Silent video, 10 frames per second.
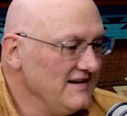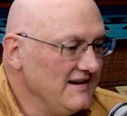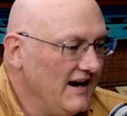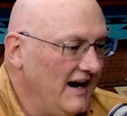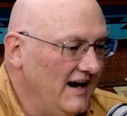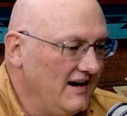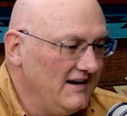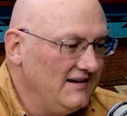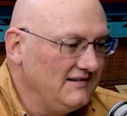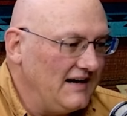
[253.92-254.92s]

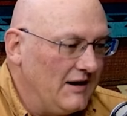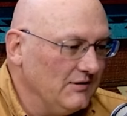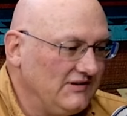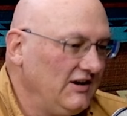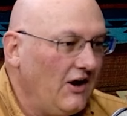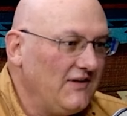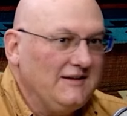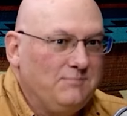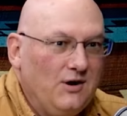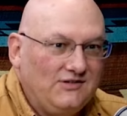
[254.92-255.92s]
and I would see all these
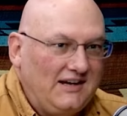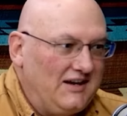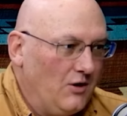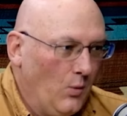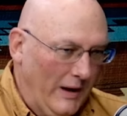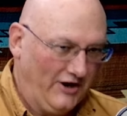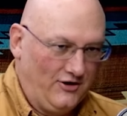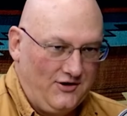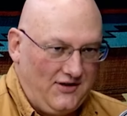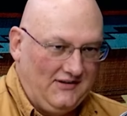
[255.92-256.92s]
books like you know
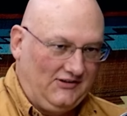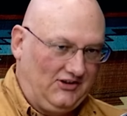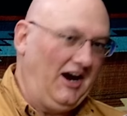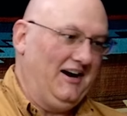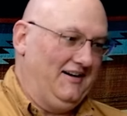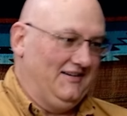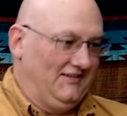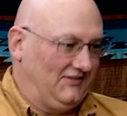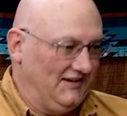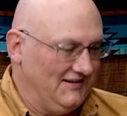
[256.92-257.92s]
weirder than
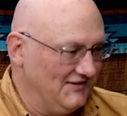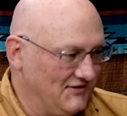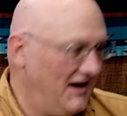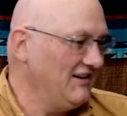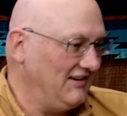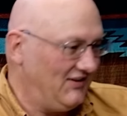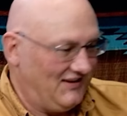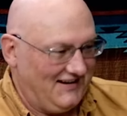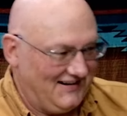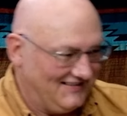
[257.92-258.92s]
science and crazy
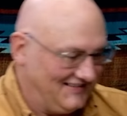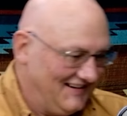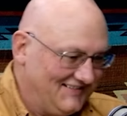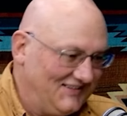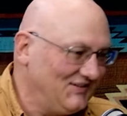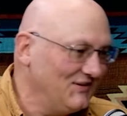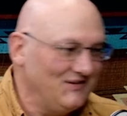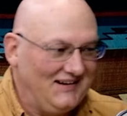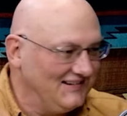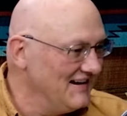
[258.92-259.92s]
things and just sort of
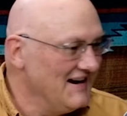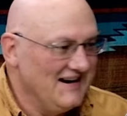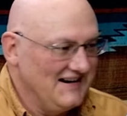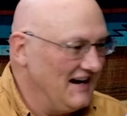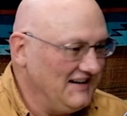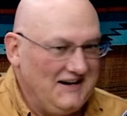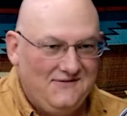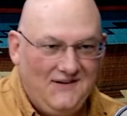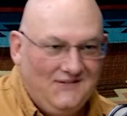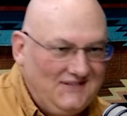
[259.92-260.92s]
these
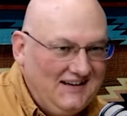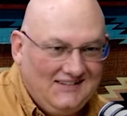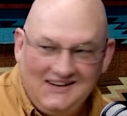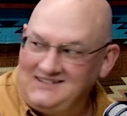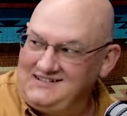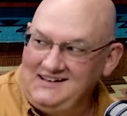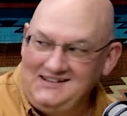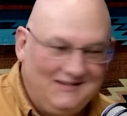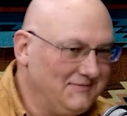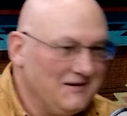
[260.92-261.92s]
1950s
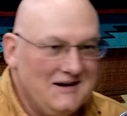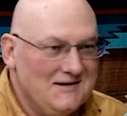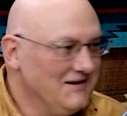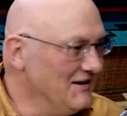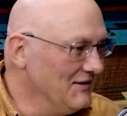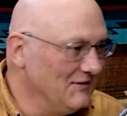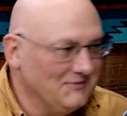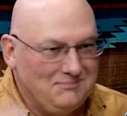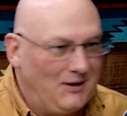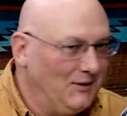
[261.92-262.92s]
60s you know,
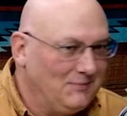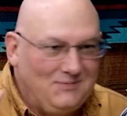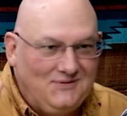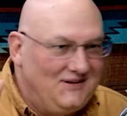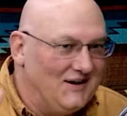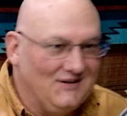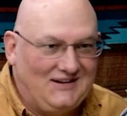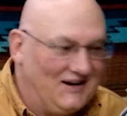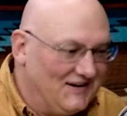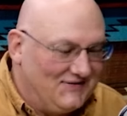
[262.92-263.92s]
pulp, you know,
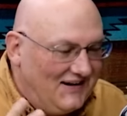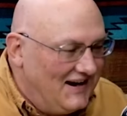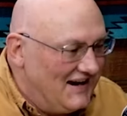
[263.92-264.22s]
terrifying